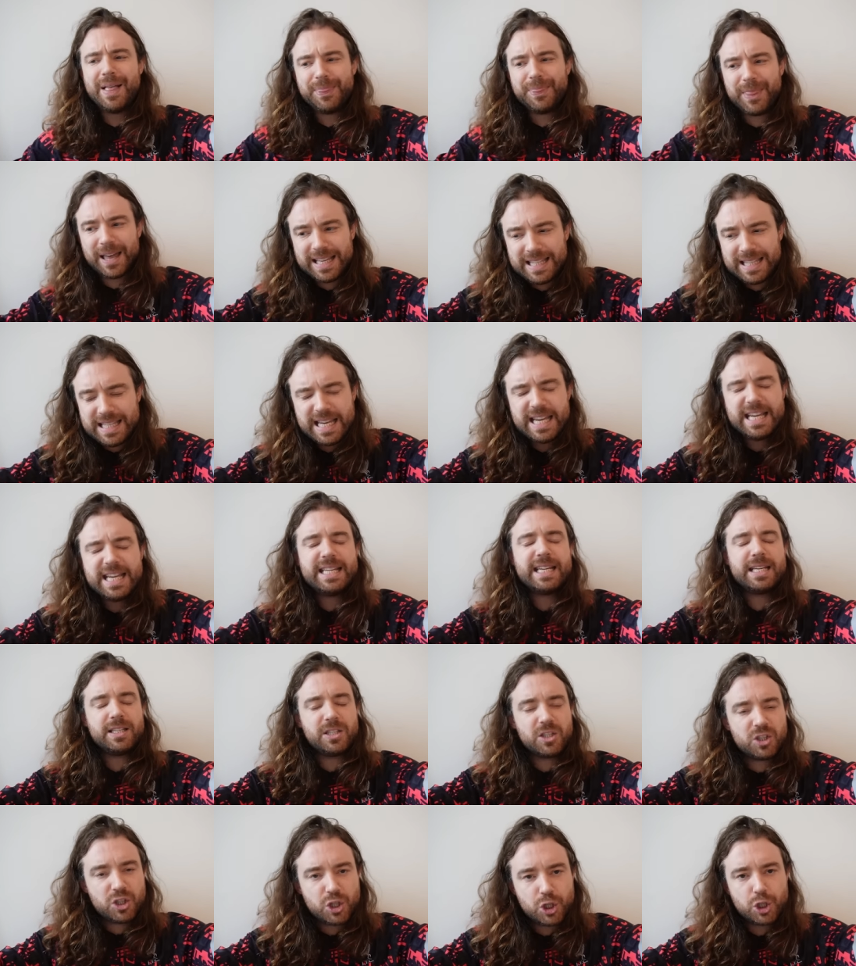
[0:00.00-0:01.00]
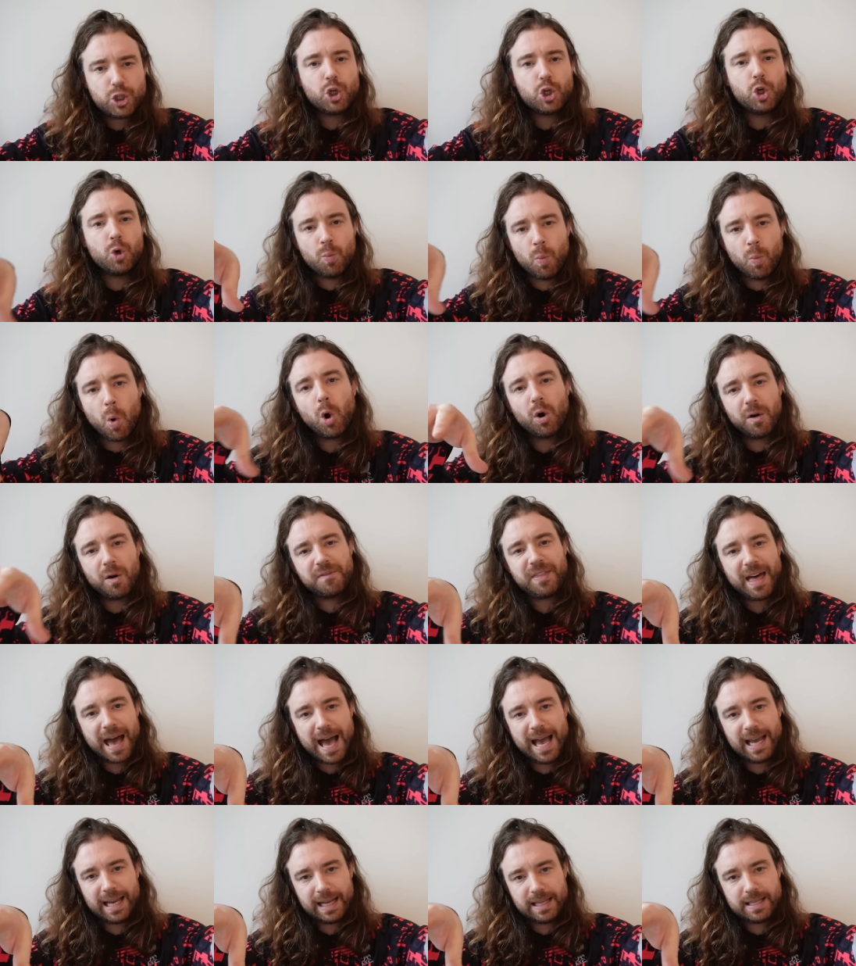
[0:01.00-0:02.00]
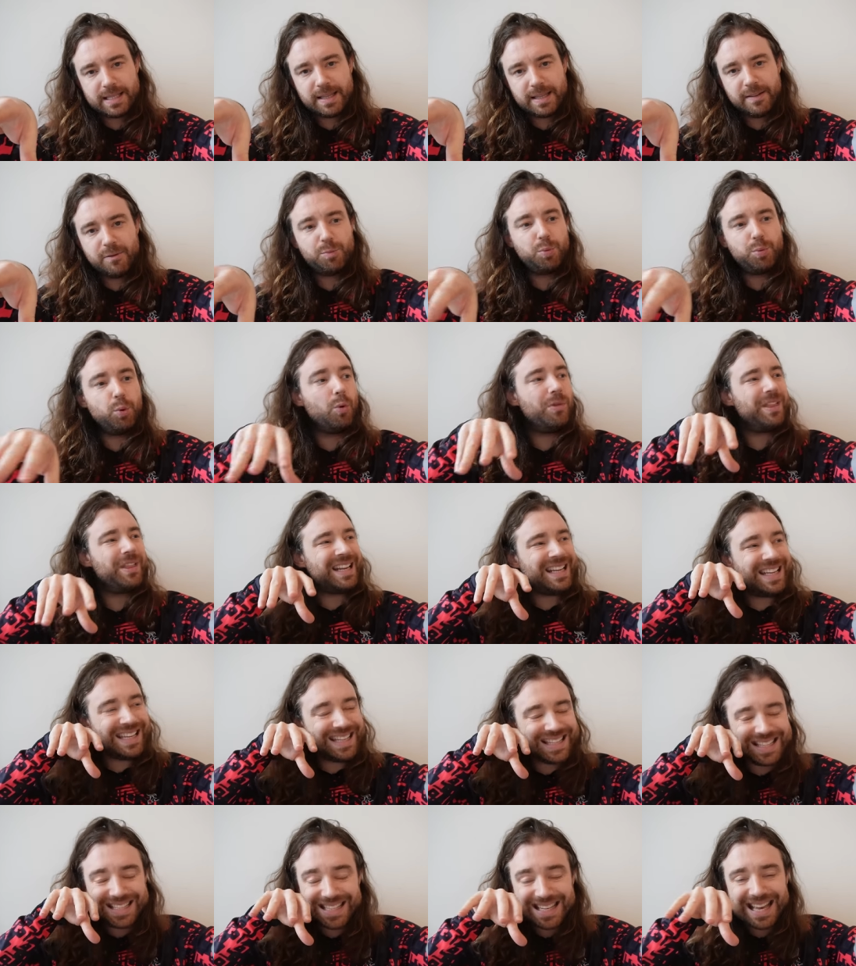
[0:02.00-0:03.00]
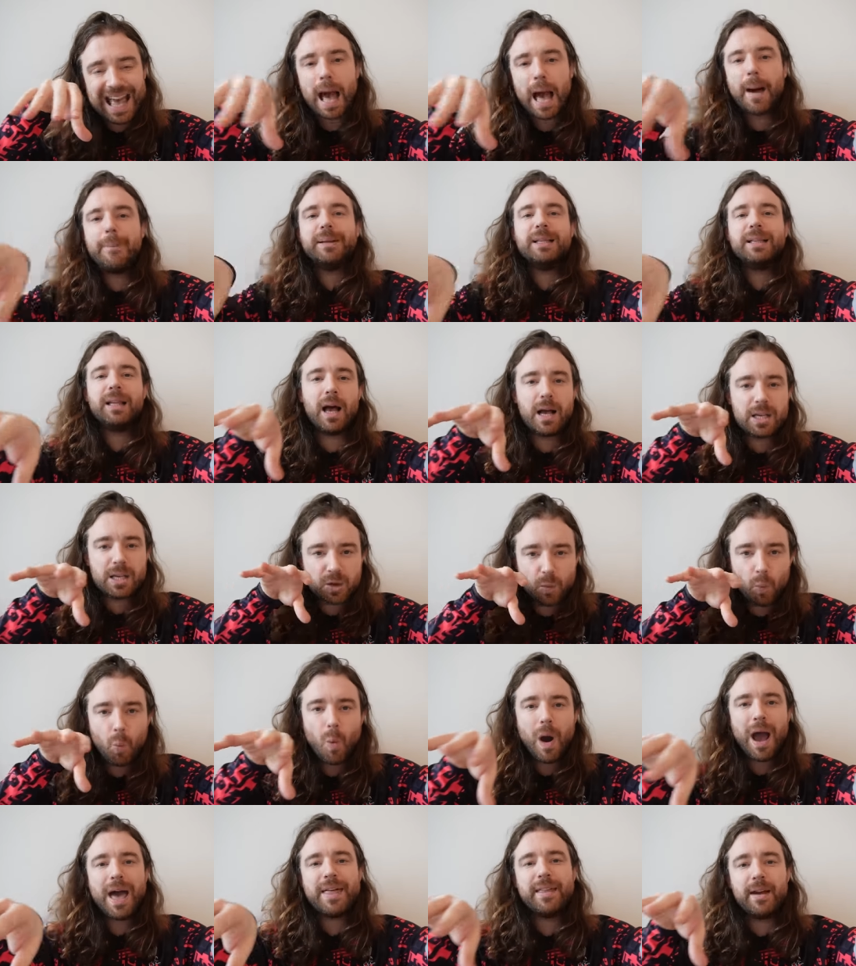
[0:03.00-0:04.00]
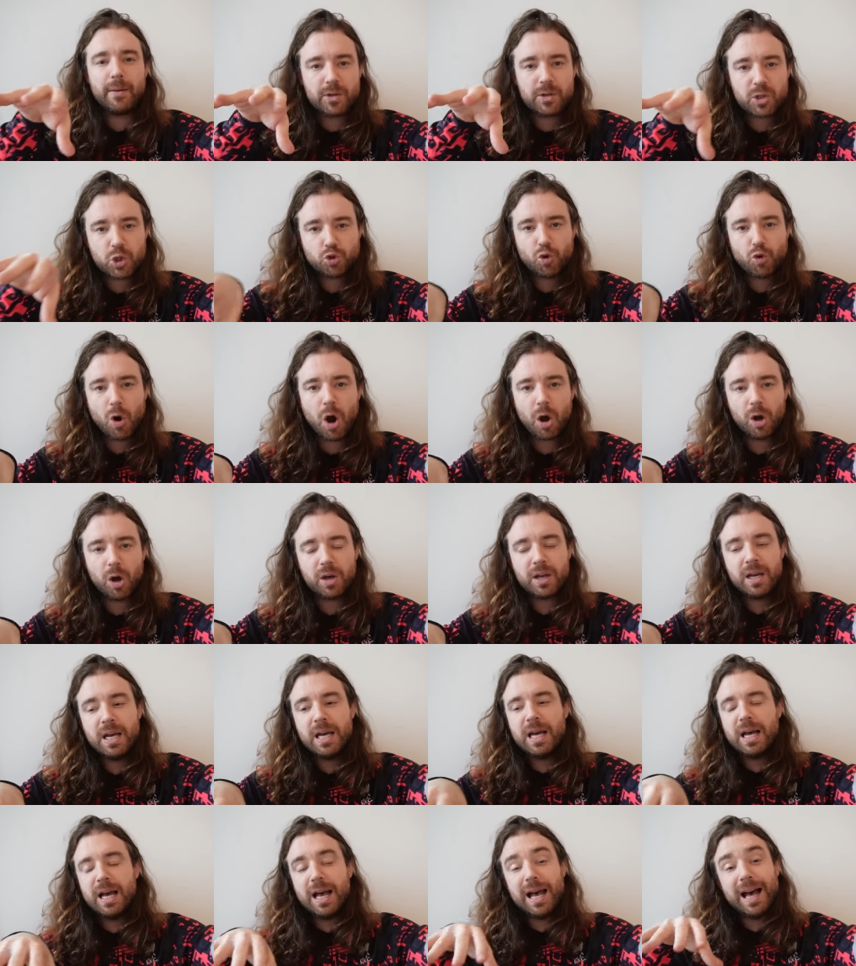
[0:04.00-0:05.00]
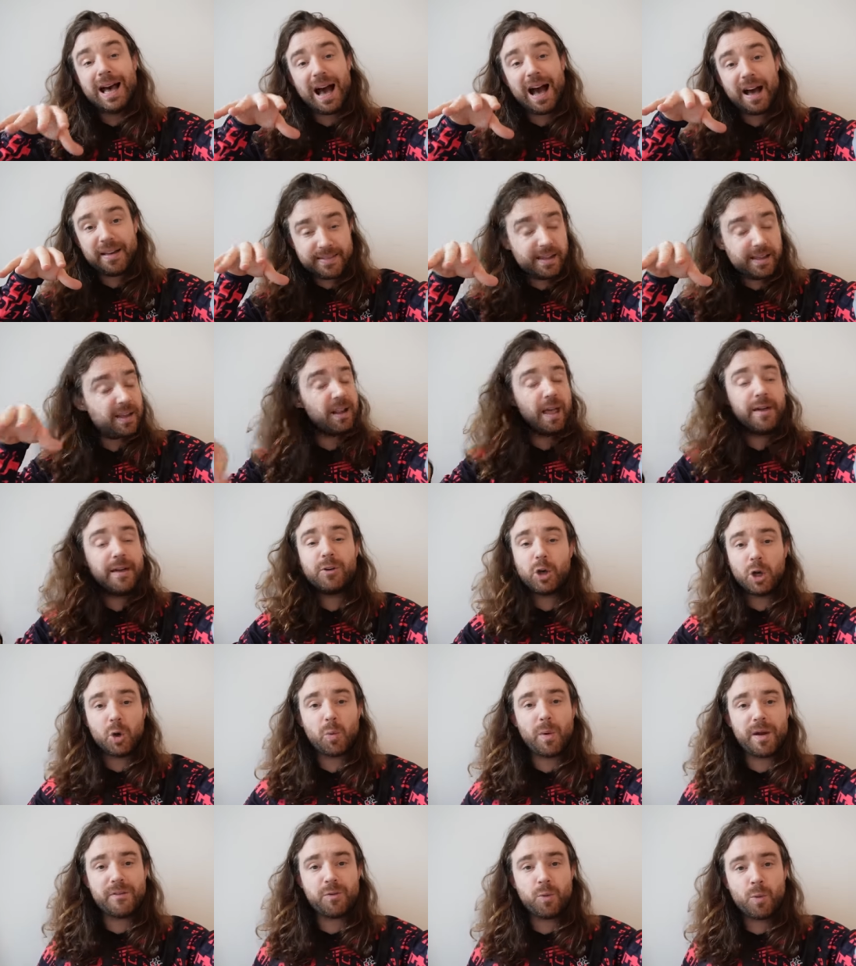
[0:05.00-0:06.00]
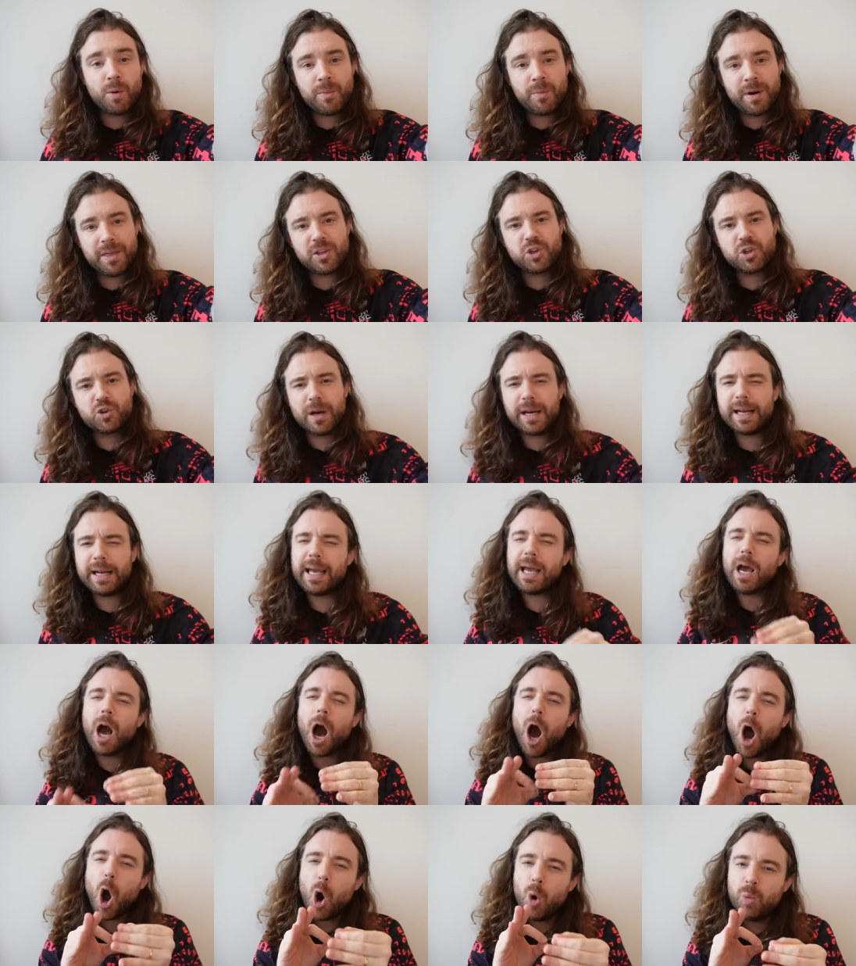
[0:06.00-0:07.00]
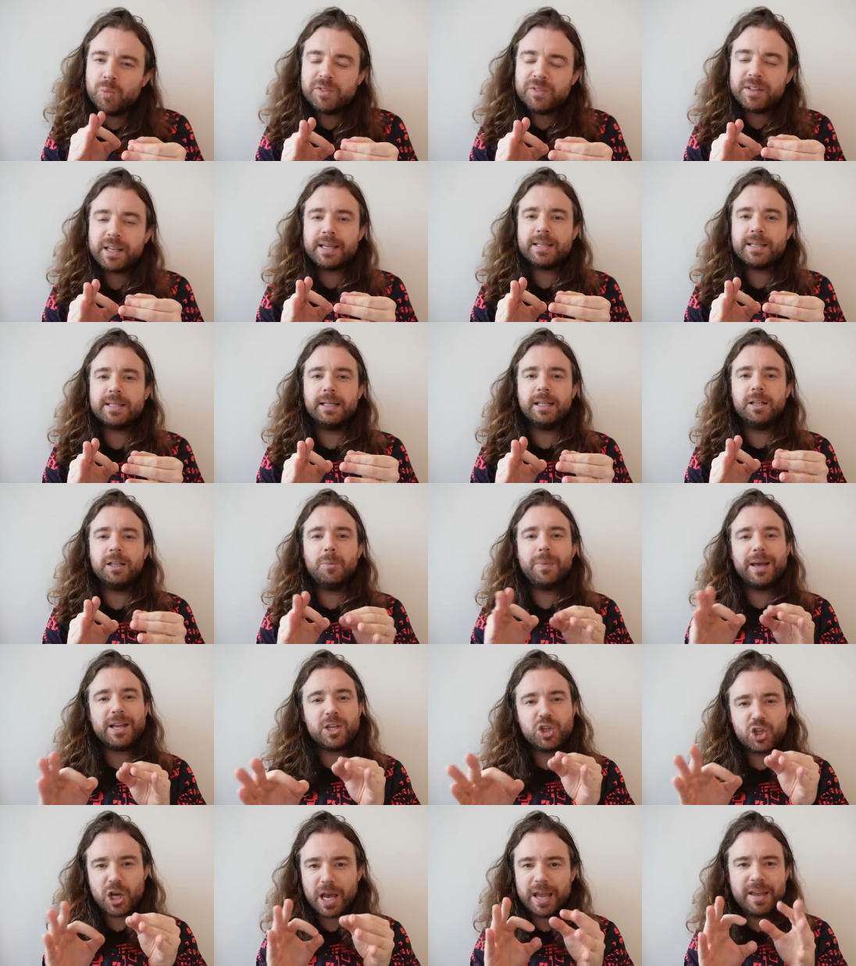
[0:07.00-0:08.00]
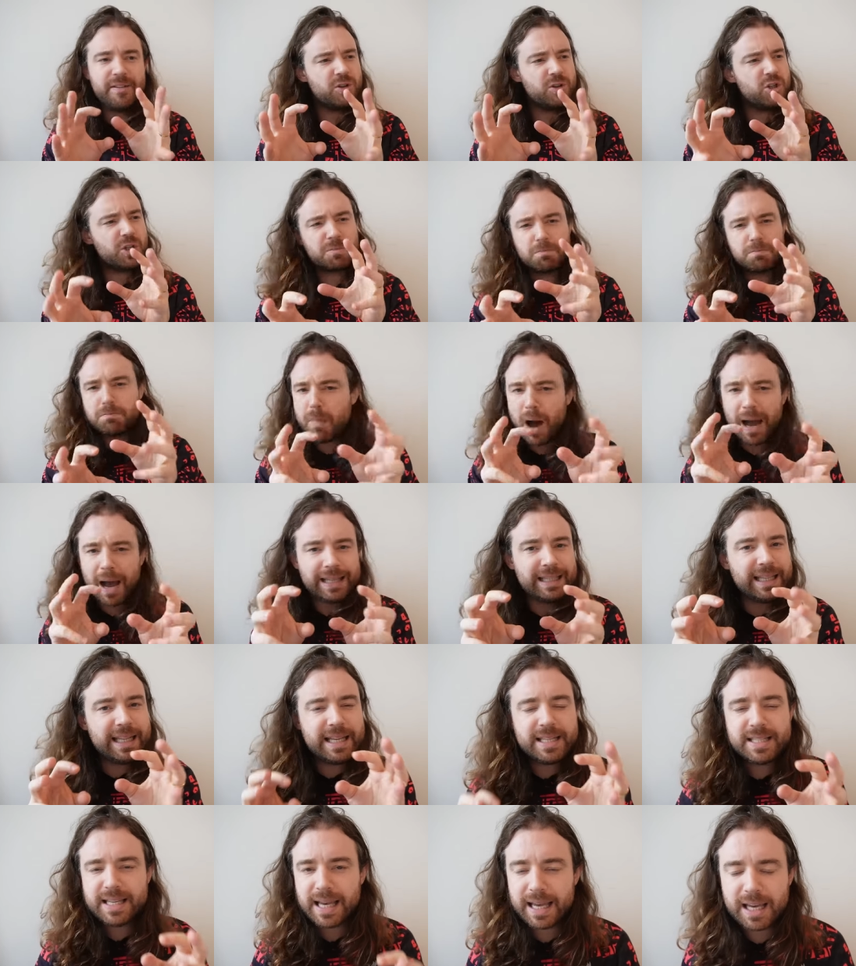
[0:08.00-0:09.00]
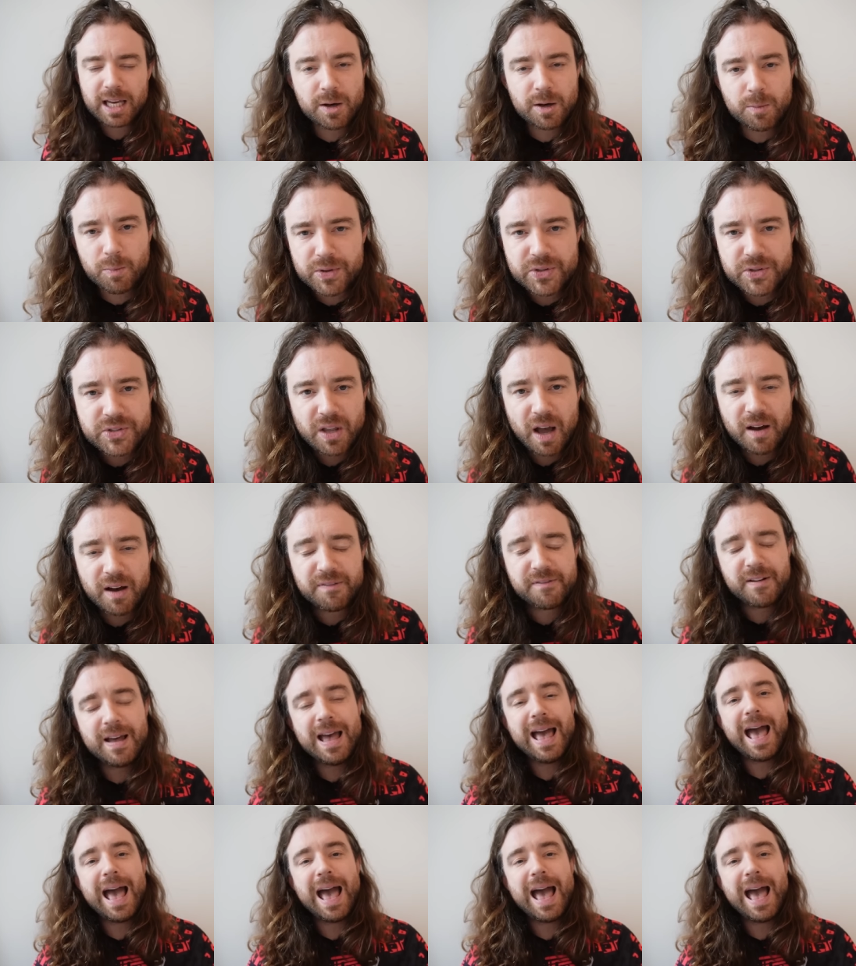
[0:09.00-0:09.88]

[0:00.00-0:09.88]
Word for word: they needed to do more of that against Liverpool. They needed to capitalize on where they were strong. I feel like they've gone away from warm weather training, honed things a little bit, even just mindly tinkered with stuff,